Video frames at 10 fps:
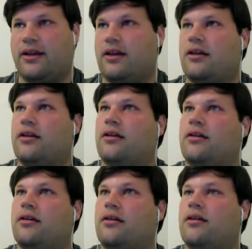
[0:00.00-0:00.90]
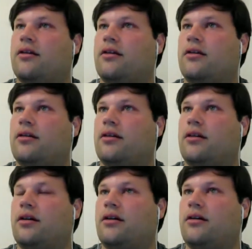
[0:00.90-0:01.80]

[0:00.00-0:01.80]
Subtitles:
No one is speaking in this clip.